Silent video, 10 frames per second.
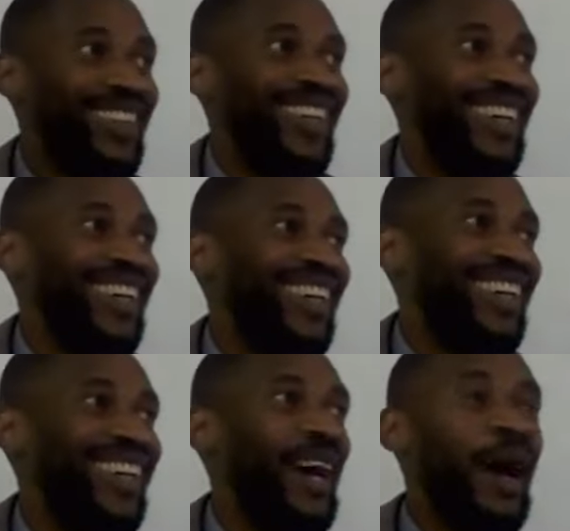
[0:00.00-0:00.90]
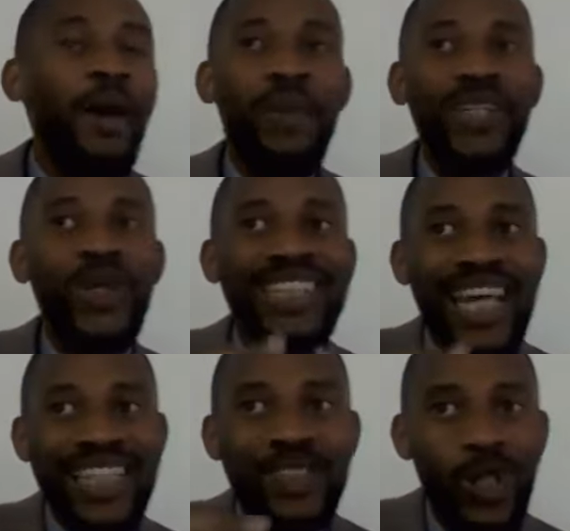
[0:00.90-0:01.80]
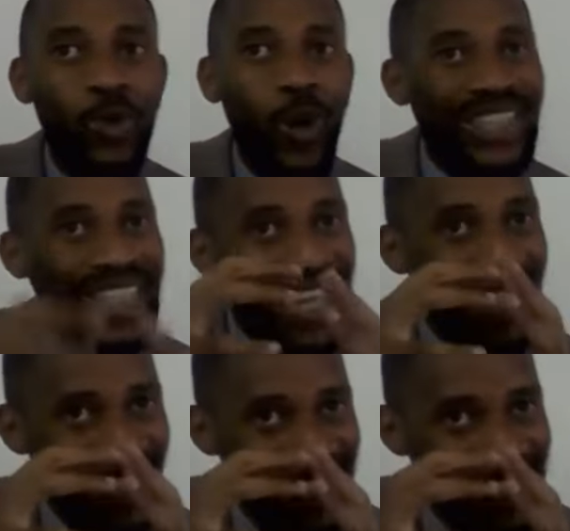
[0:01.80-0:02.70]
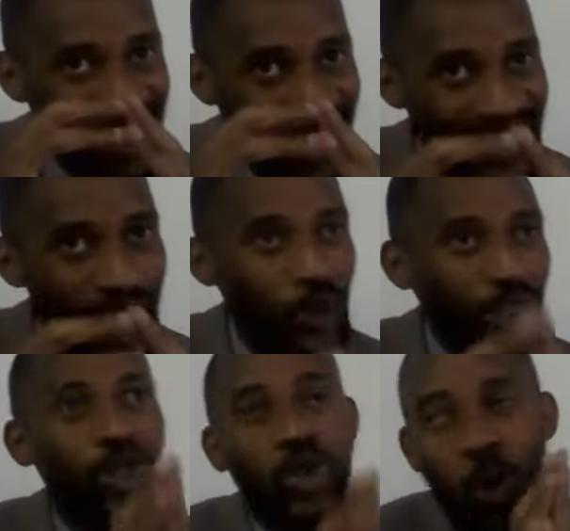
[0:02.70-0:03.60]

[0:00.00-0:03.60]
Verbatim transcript: but it was just not what they had said. It was not